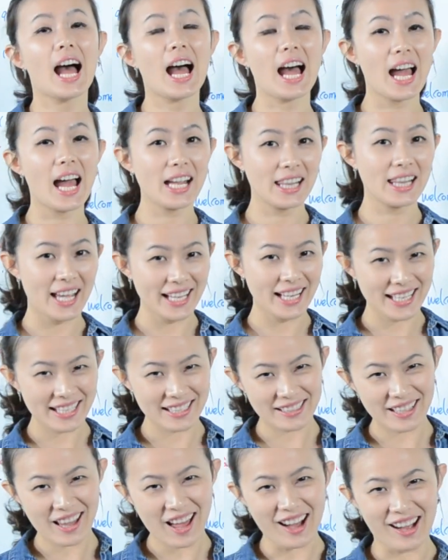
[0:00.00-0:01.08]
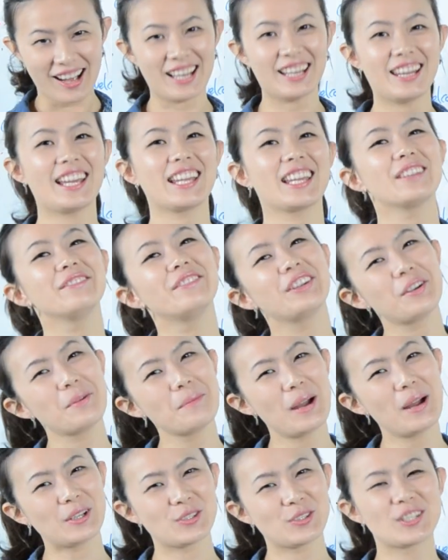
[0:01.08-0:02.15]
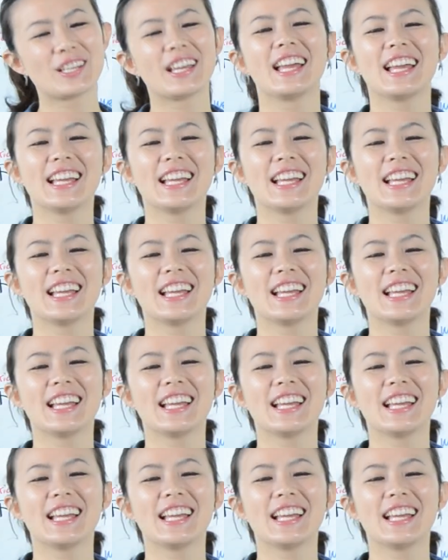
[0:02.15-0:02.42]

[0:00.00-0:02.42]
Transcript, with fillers: I like it a lot. I like it very much.